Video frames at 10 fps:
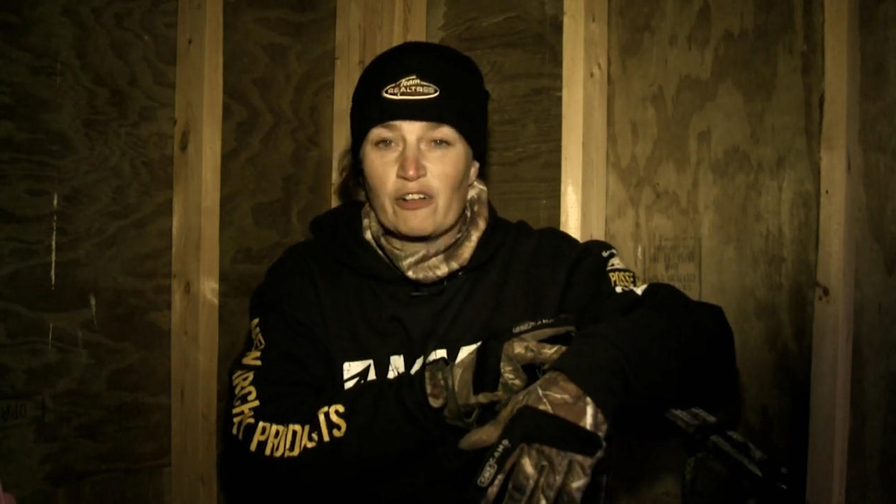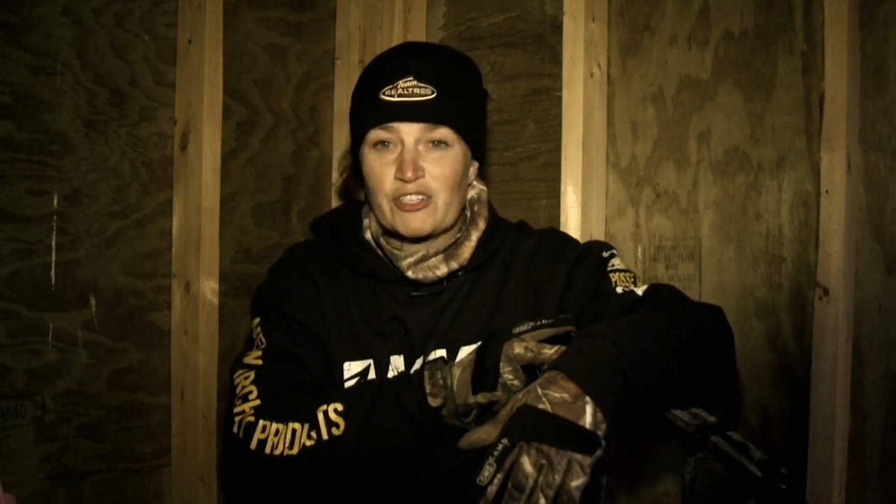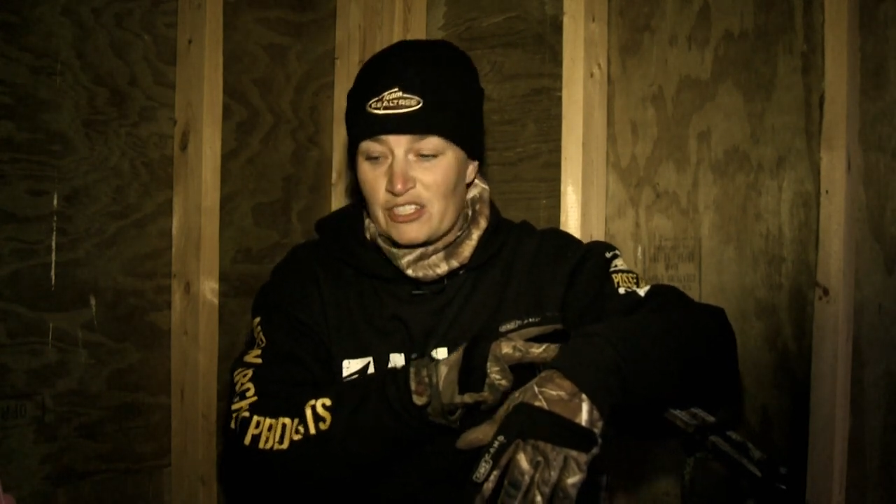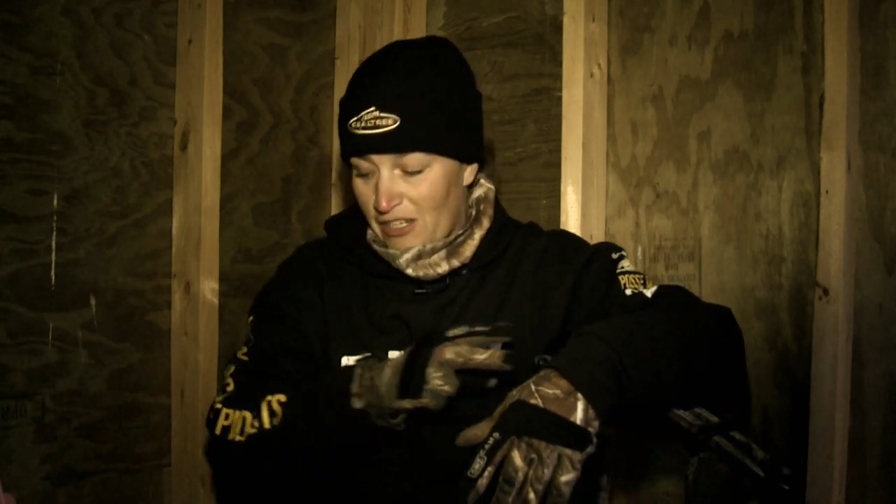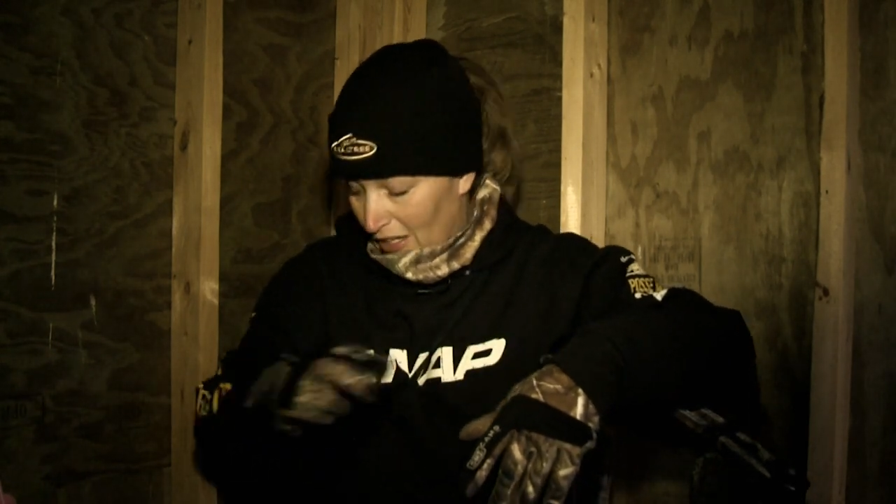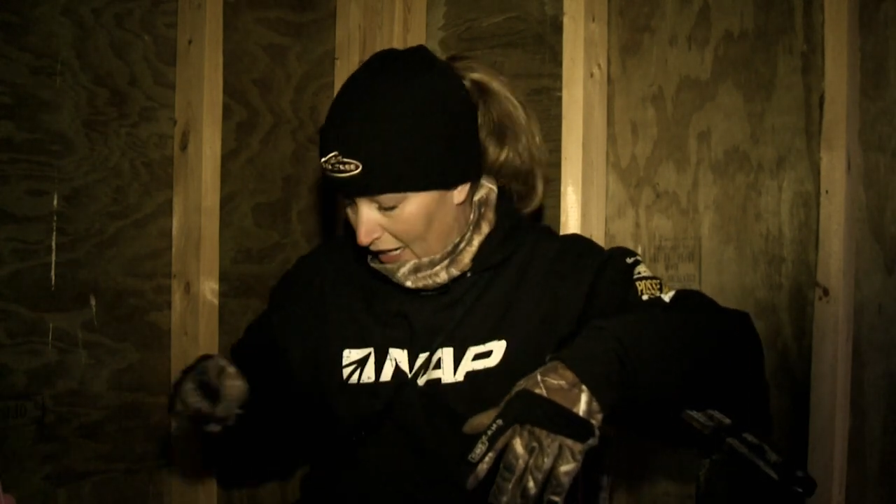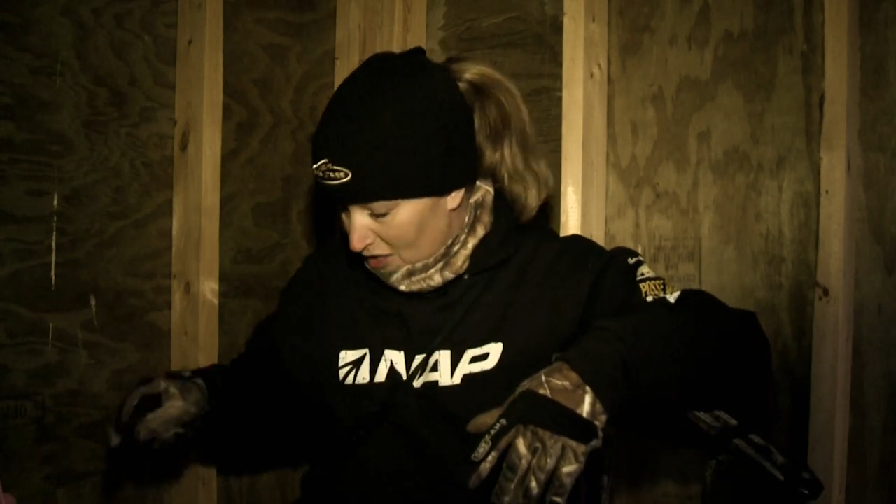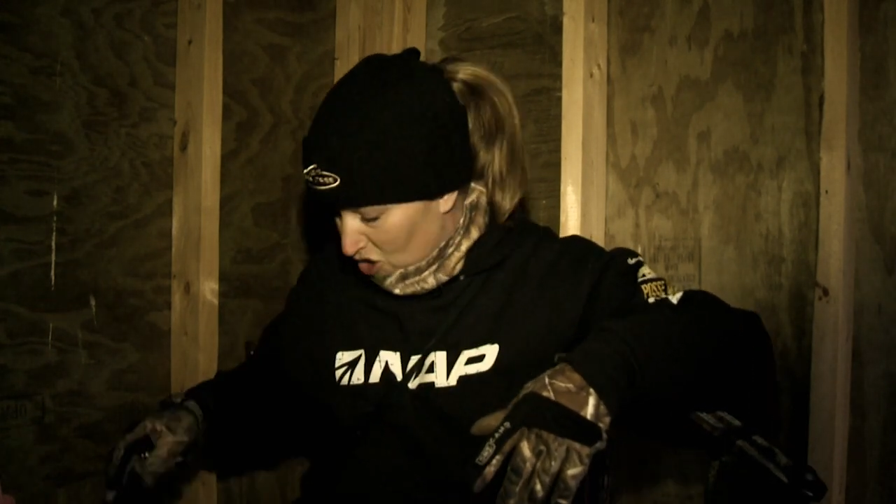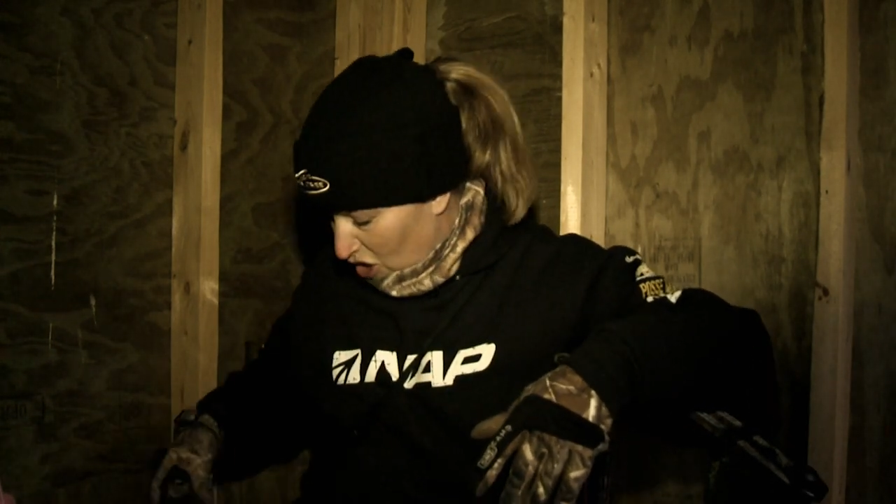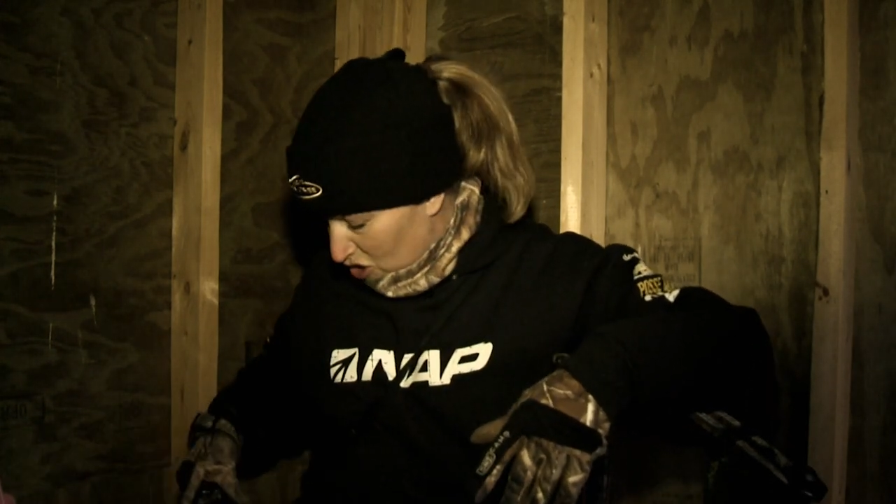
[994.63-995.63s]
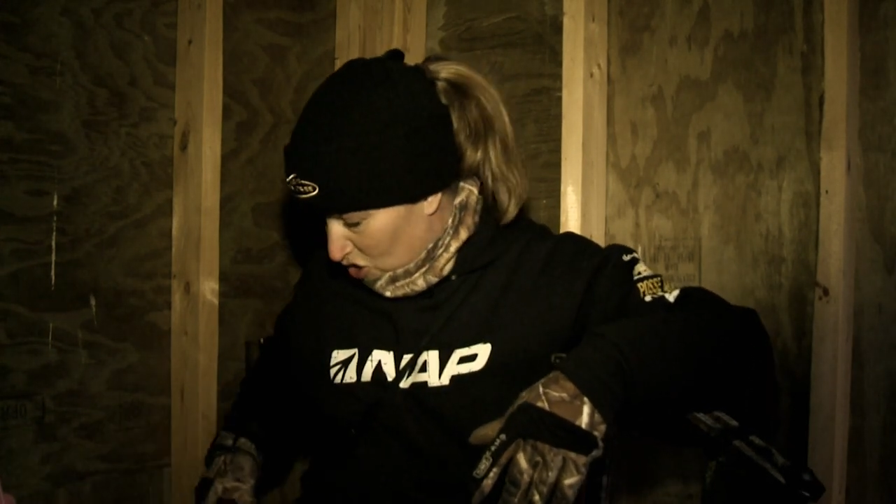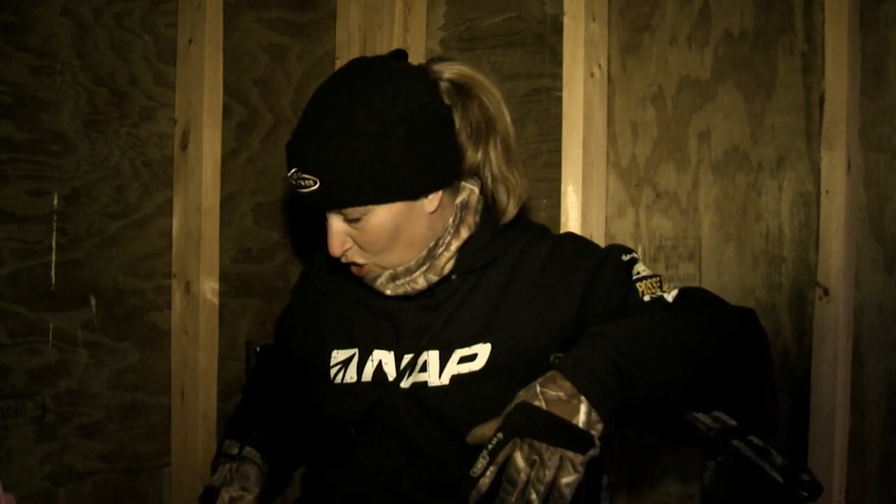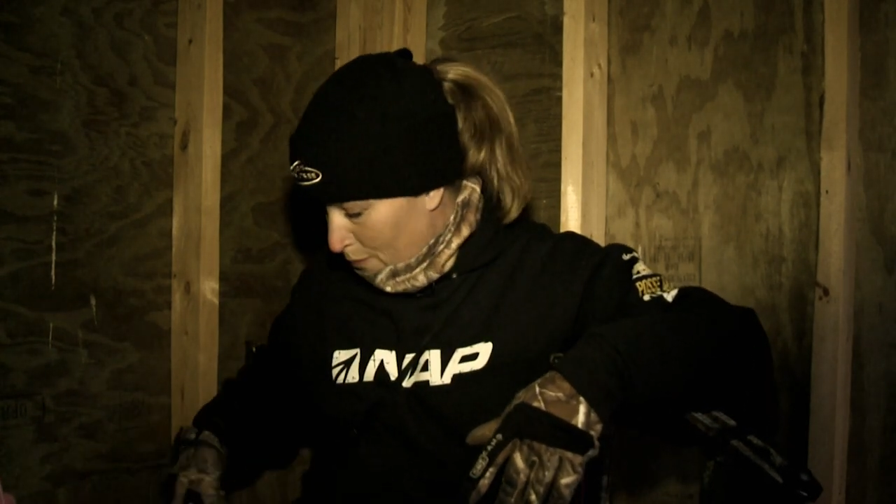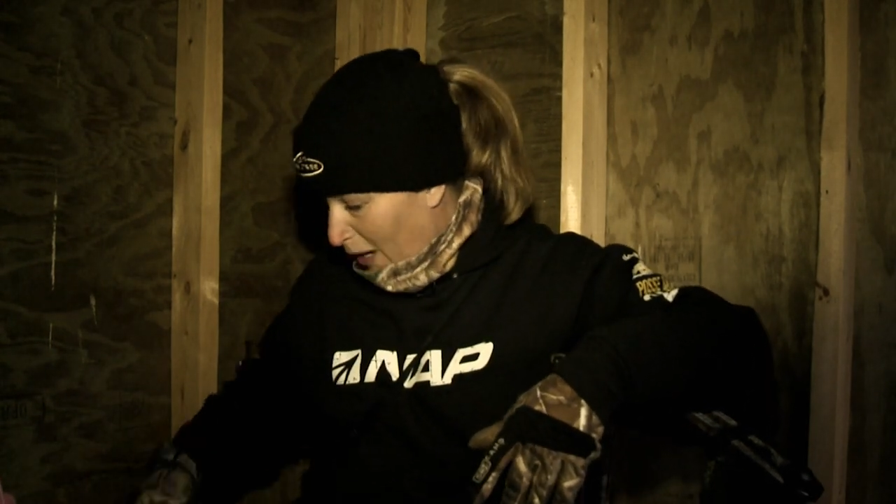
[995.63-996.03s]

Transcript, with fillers: of a sudden I just took